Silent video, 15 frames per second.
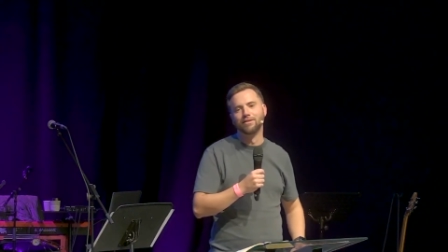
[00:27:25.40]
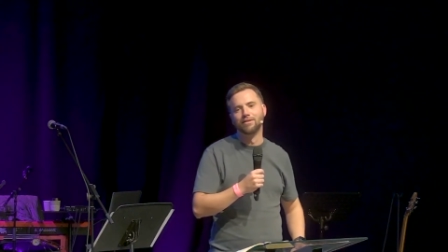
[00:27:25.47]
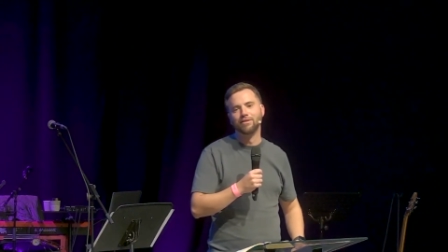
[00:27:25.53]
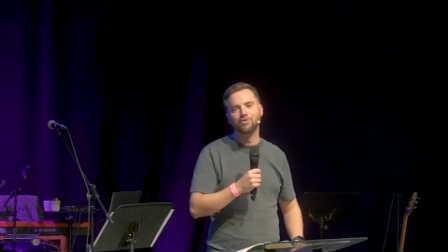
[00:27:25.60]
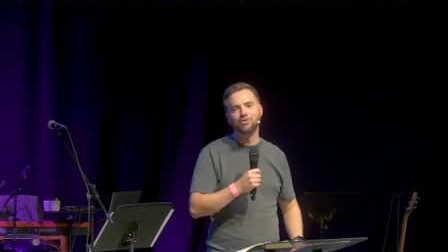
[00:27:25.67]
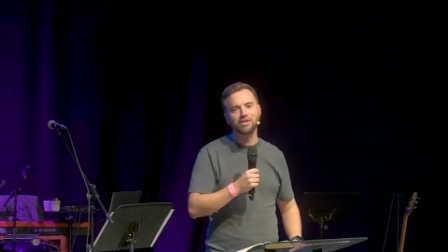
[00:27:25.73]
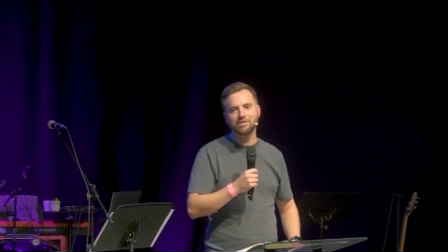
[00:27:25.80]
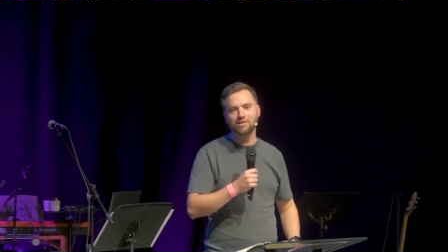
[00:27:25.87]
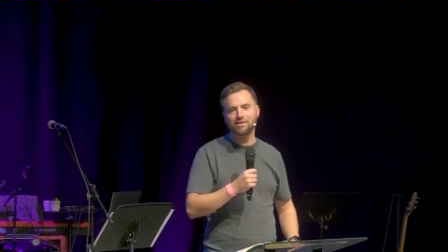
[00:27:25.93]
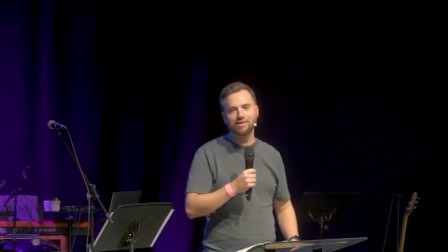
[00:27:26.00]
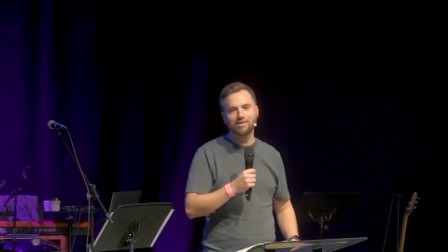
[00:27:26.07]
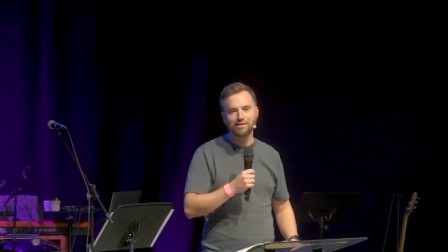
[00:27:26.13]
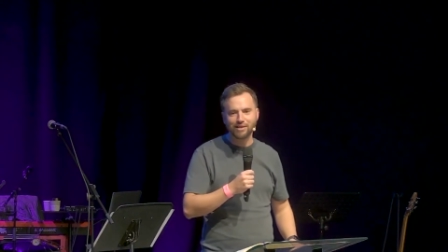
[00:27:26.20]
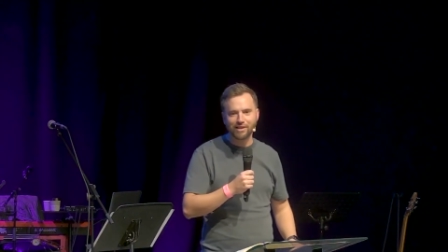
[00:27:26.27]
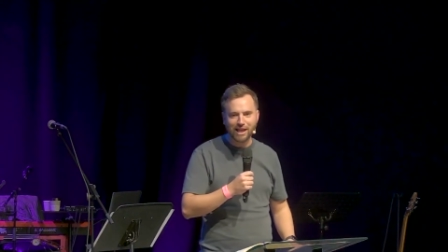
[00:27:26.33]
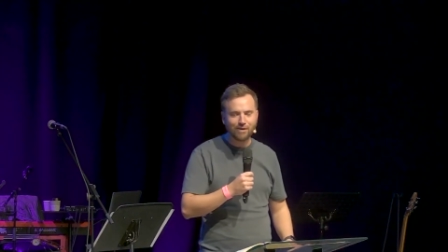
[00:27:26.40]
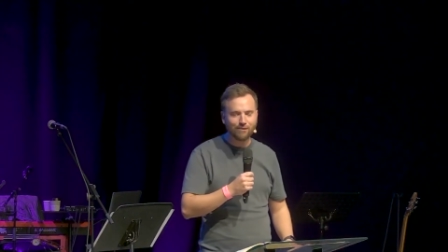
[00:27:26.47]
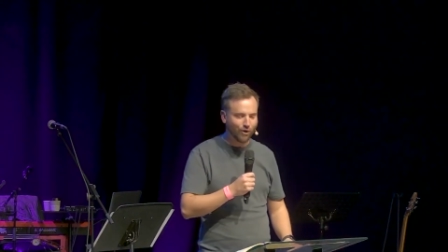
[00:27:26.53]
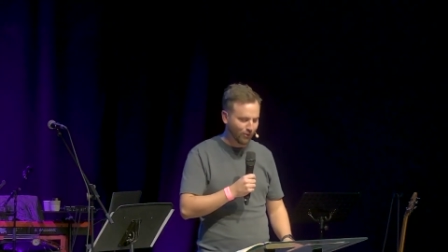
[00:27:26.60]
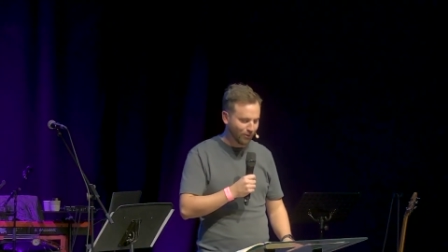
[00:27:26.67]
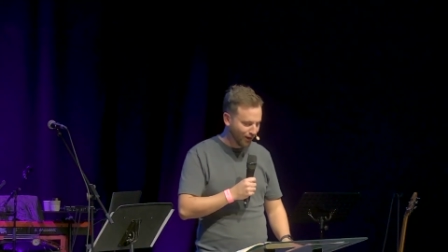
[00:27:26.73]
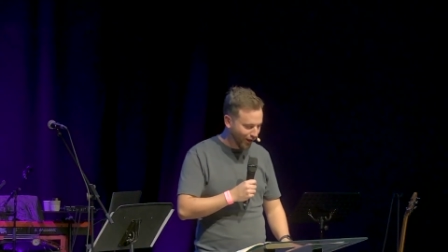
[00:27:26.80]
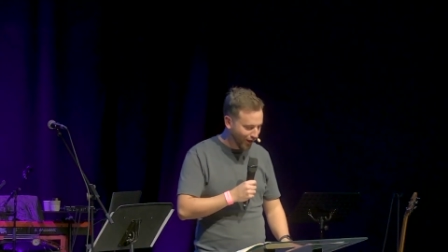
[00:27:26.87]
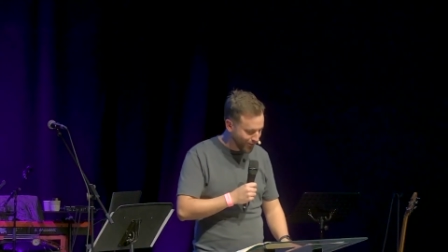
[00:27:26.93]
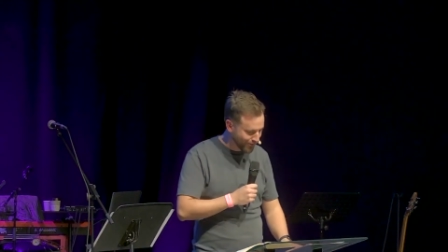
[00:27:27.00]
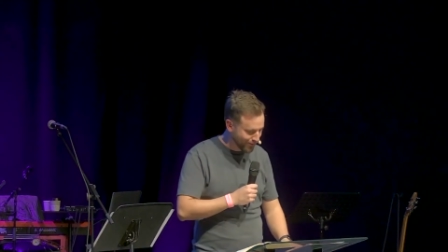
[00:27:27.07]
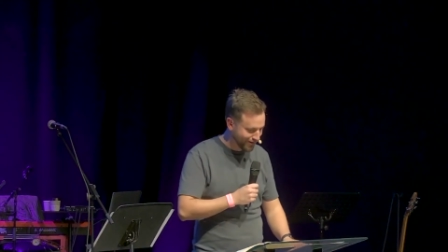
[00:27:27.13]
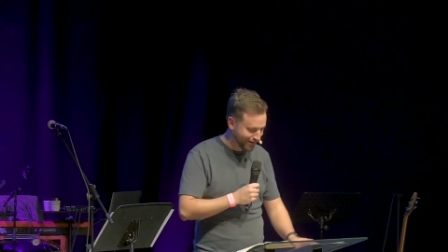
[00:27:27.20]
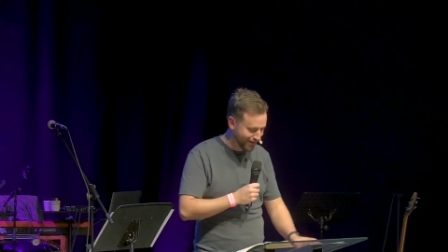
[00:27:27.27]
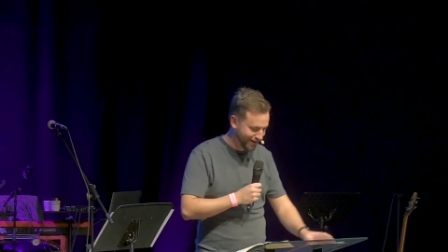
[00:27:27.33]
Jesus says, Leave her
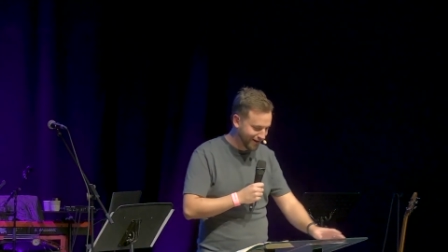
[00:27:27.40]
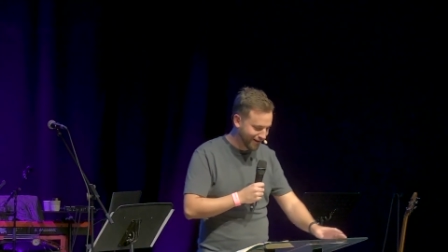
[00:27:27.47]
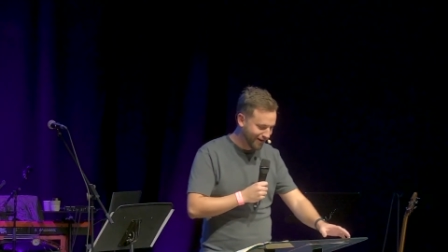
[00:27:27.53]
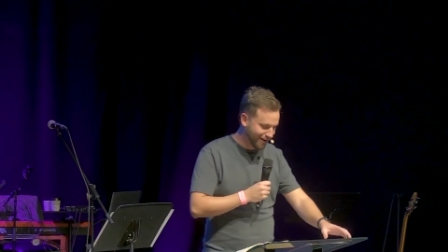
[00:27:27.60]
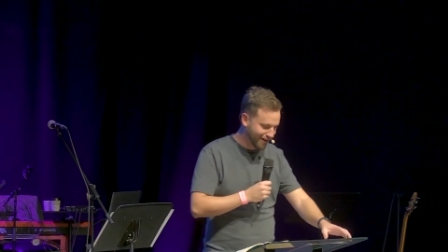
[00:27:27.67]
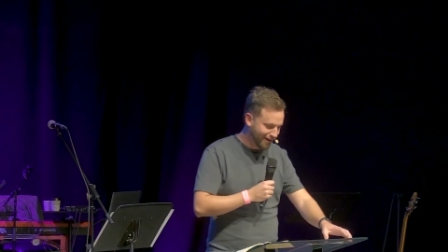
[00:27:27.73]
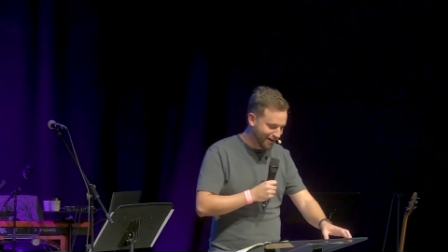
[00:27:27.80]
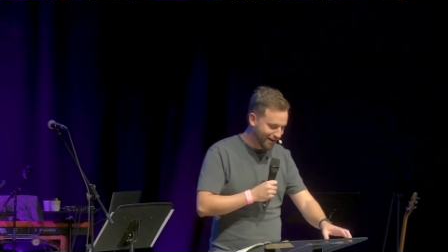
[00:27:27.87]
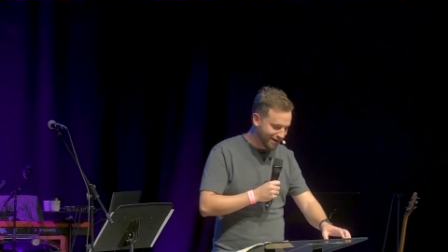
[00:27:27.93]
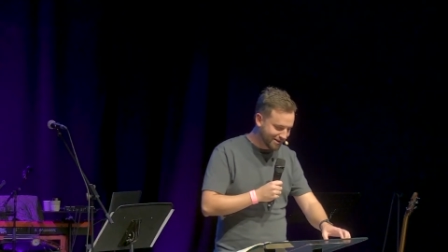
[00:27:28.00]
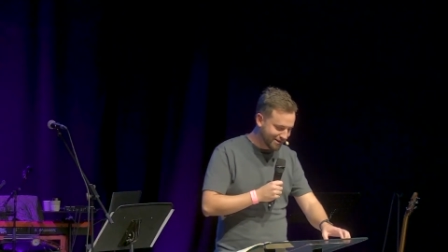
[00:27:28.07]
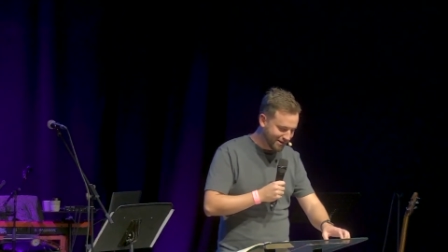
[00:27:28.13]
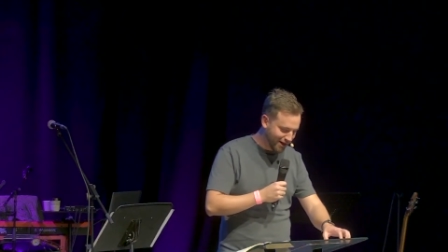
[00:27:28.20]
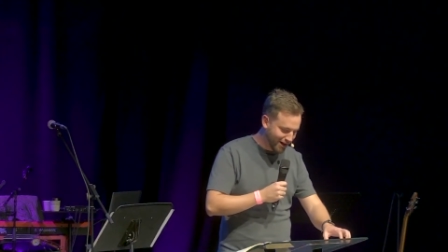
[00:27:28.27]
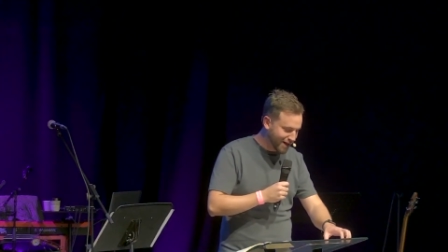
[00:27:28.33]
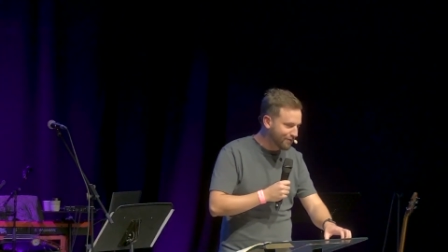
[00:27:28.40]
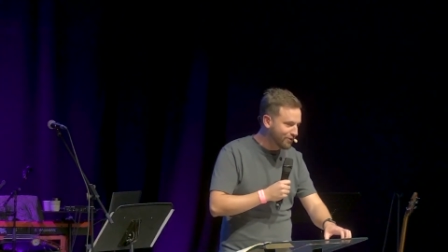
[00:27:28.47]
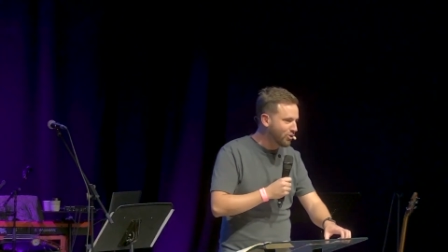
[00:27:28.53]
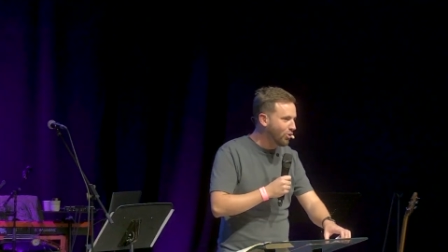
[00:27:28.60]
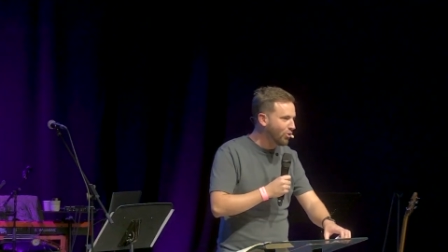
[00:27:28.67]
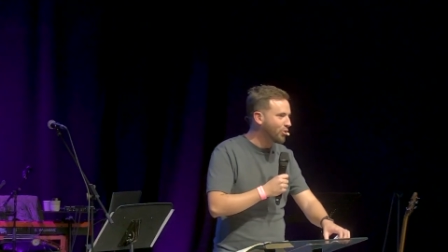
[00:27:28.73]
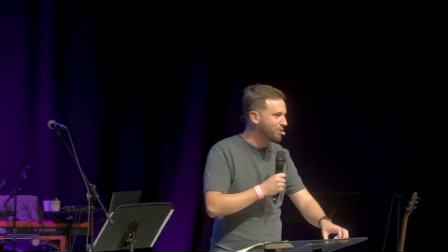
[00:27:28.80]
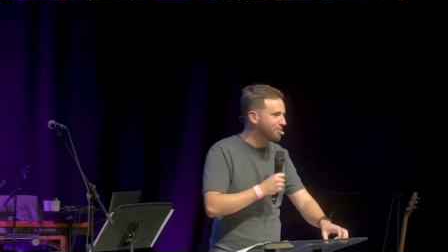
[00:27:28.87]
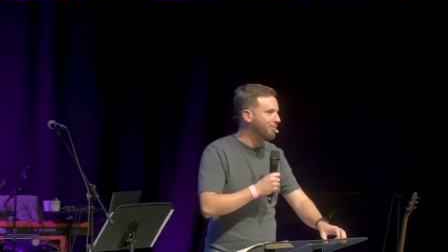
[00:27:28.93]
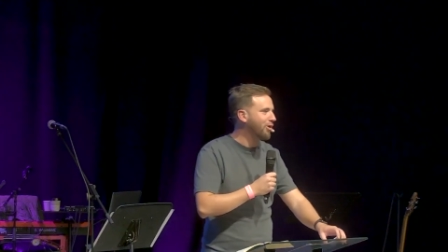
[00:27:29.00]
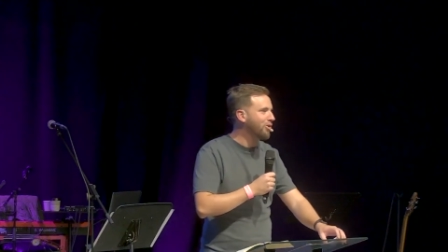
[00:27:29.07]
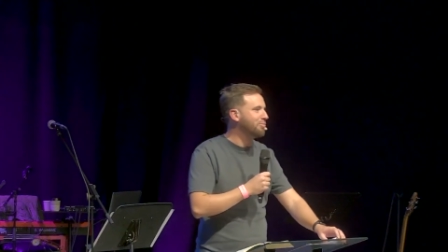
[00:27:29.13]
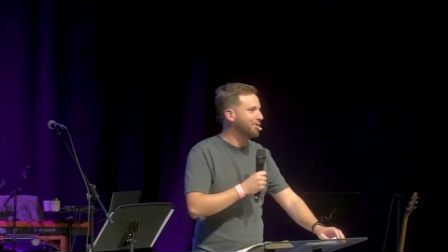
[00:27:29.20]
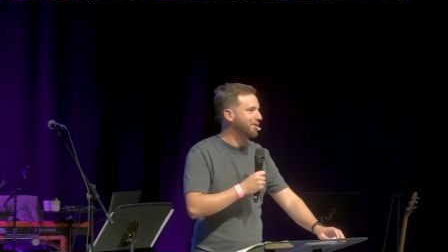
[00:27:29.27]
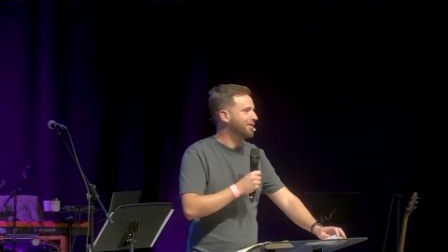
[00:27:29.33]
alone. And it's kind of an awkward
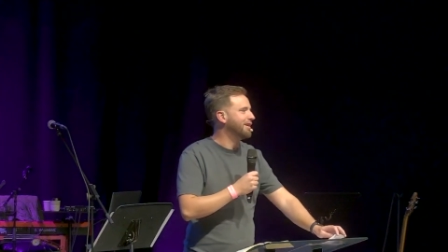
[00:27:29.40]
moment.